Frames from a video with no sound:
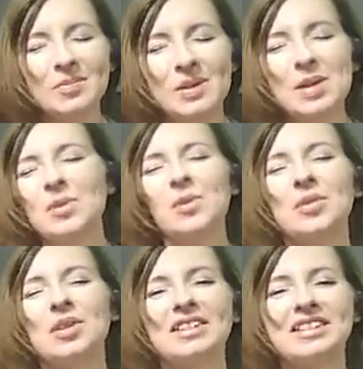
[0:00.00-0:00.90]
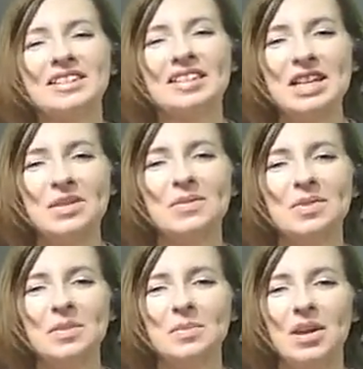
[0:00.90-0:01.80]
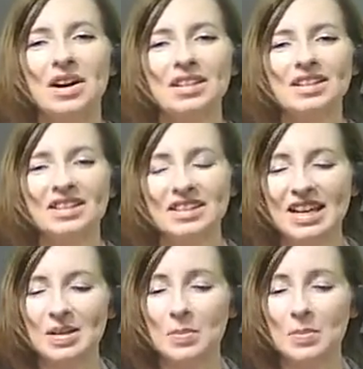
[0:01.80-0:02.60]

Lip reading: people will just leave the box to